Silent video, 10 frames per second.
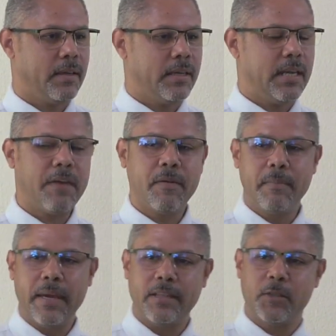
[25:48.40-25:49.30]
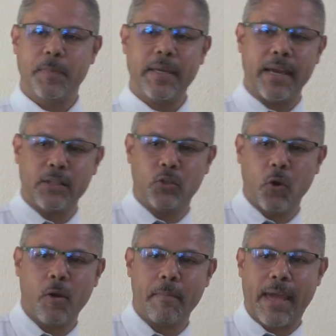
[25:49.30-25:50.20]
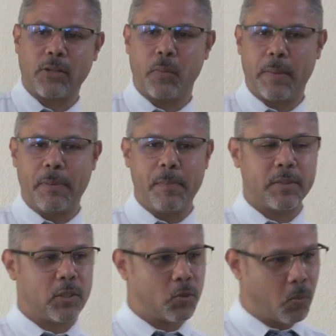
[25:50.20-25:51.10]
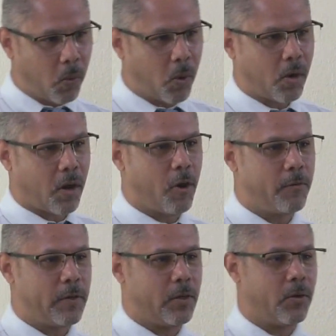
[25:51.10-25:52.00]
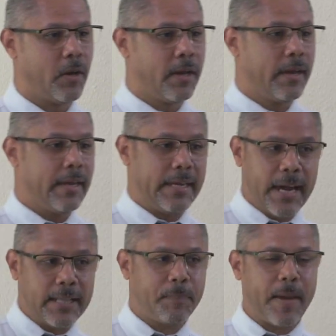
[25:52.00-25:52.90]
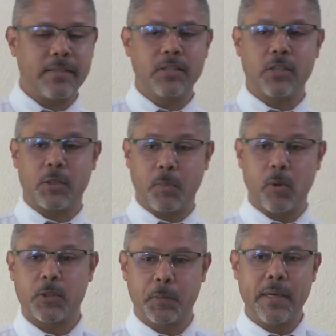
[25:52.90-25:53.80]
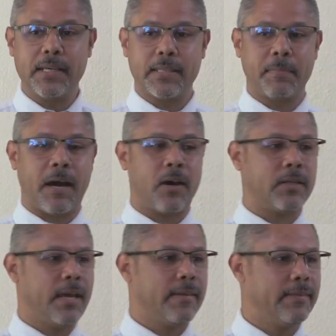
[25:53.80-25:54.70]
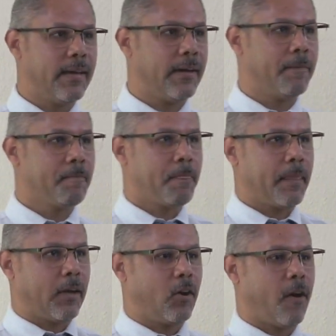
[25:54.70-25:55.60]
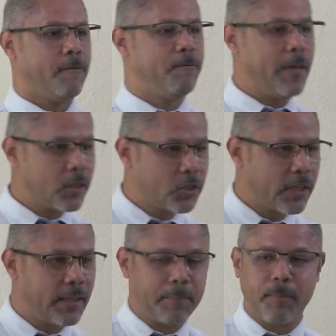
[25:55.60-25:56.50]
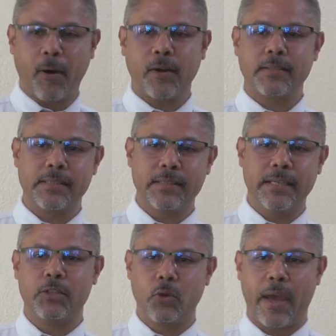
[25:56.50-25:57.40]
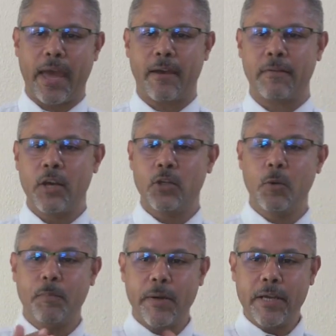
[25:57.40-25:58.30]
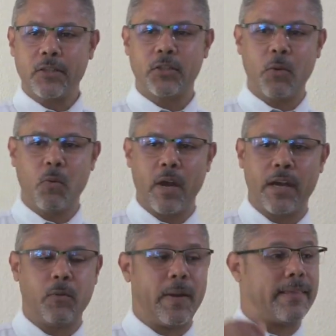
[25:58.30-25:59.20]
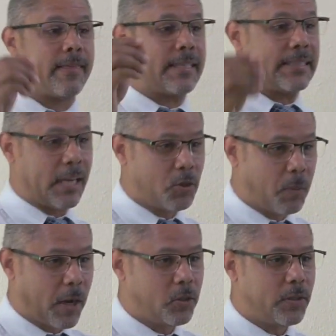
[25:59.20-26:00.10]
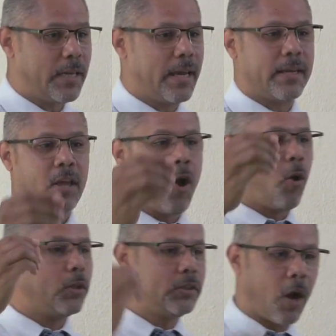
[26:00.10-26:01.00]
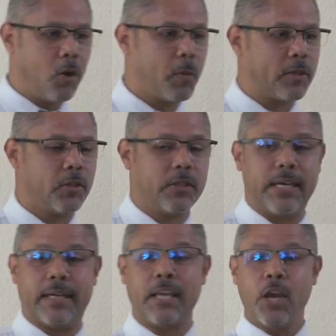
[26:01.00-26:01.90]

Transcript: Never means being a doormat where people just walk over you. In other passages, Paul speaks about the conviction that pastors need to have. You preach the word whether the saints want to hear it or don't want to hear it.